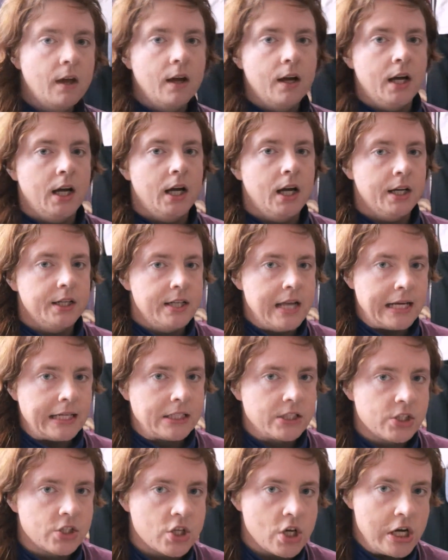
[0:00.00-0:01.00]
Uh,
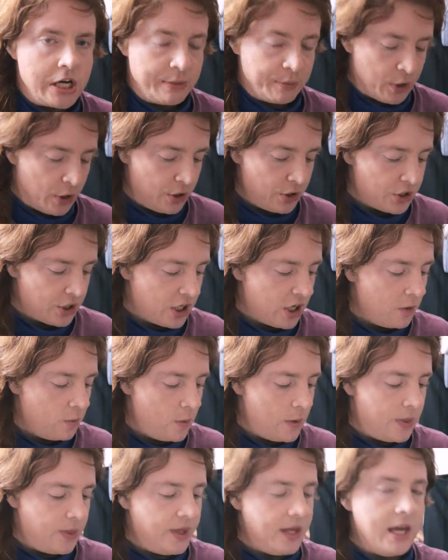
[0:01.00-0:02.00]
next, I'm going to go
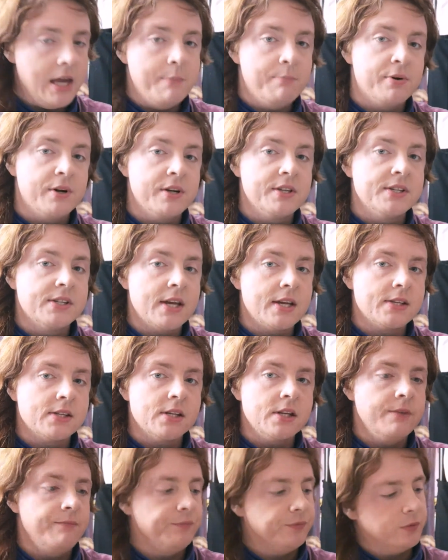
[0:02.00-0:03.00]
with the
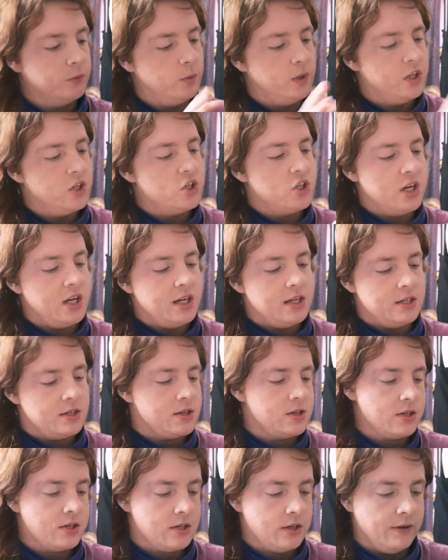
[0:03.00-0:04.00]
Princessa, which
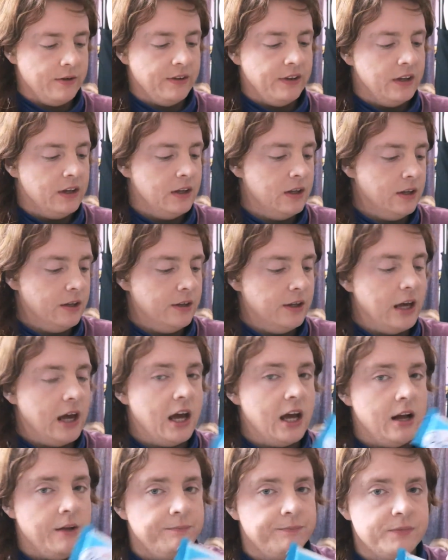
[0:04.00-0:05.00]
is
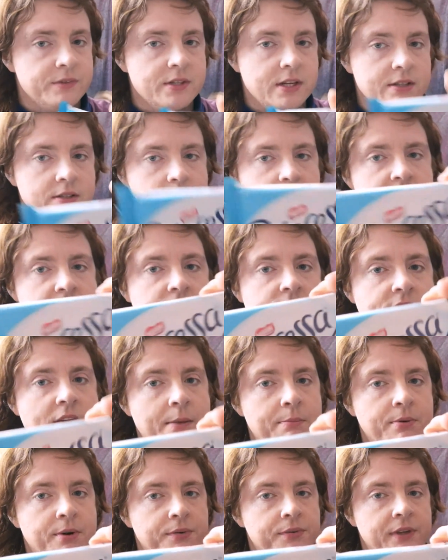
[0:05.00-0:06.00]
uh, said to be
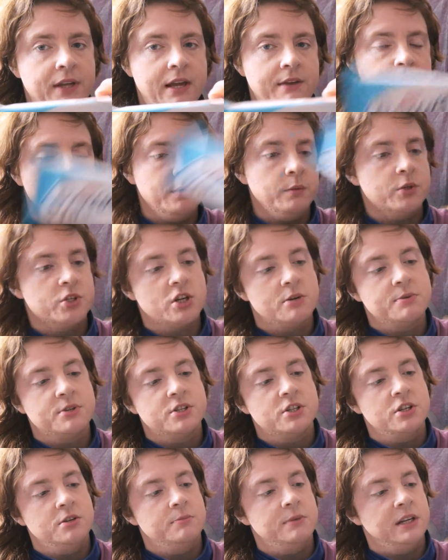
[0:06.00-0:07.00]
zebra flavour, which I'm
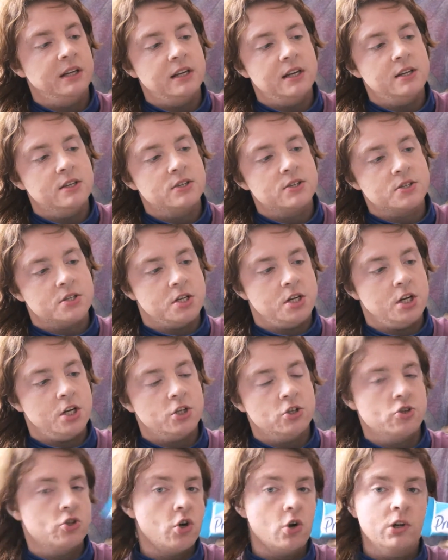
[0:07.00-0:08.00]
assuming is uh,
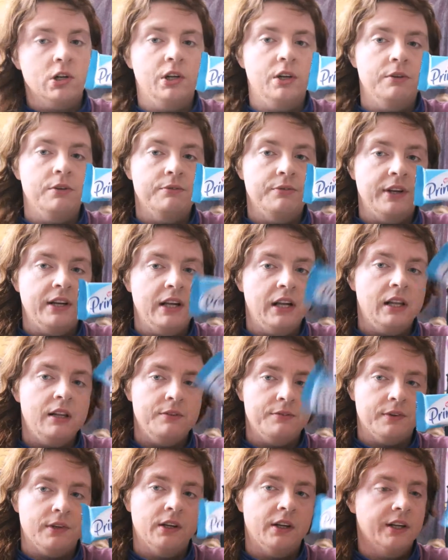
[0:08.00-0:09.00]
chocolate and vanilla
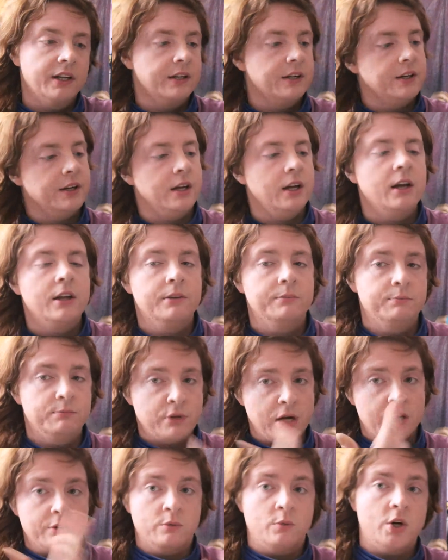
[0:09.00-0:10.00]
for like uh,
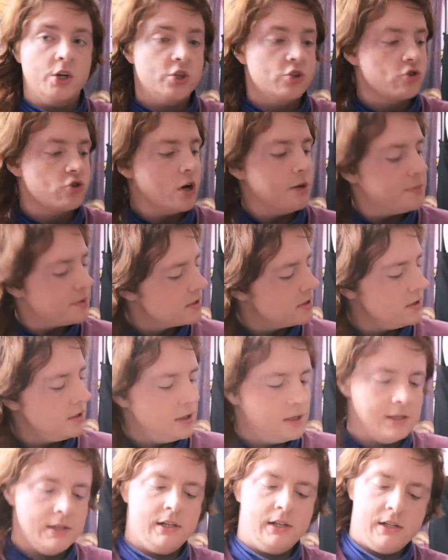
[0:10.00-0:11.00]
brown and white stripes.
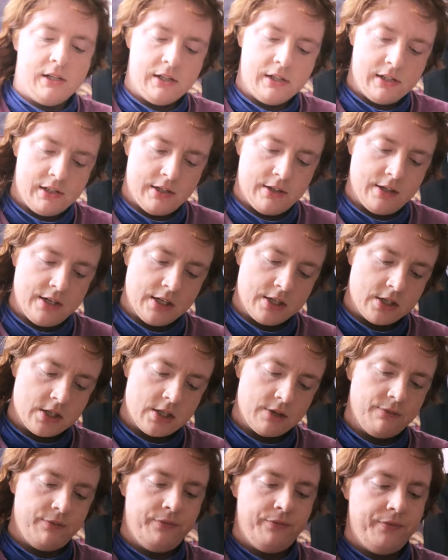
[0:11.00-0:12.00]
It
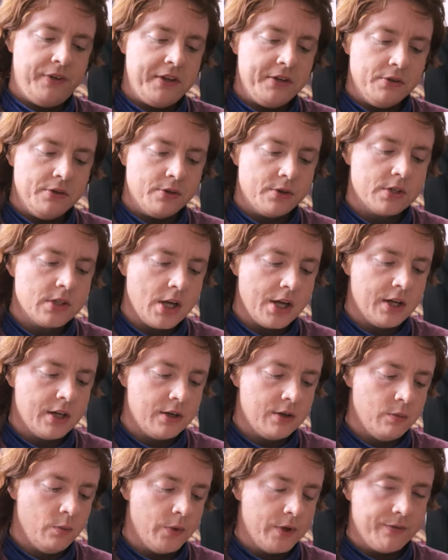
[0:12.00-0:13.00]
feels like
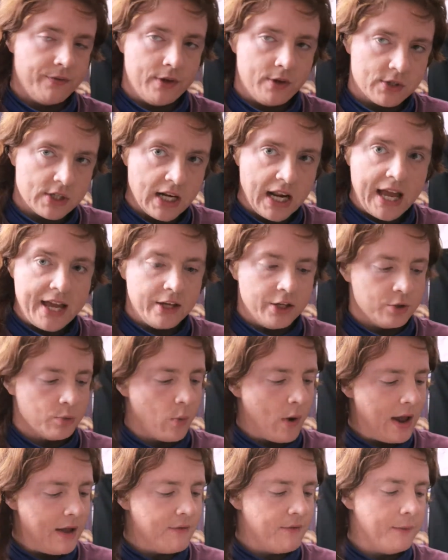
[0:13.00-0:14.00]
one of those
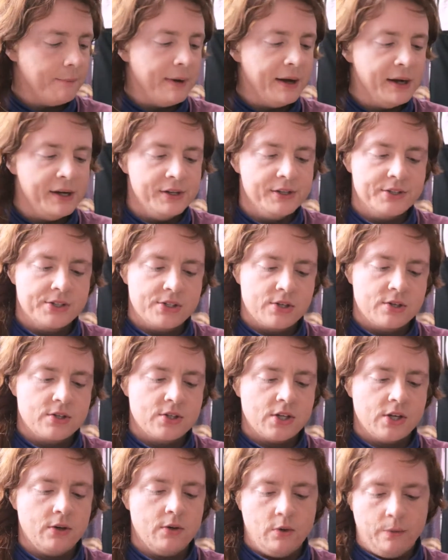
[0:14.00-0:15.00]
layered wafer bars,
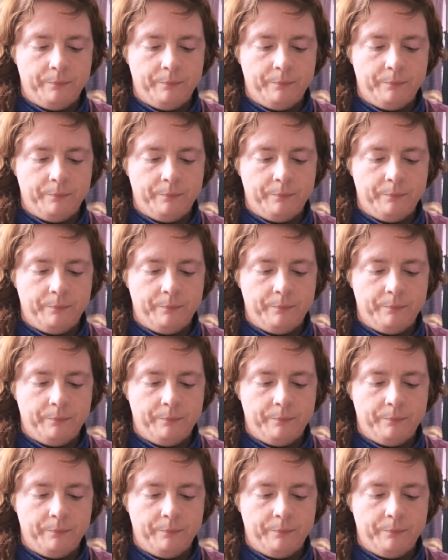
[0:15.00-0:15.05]
so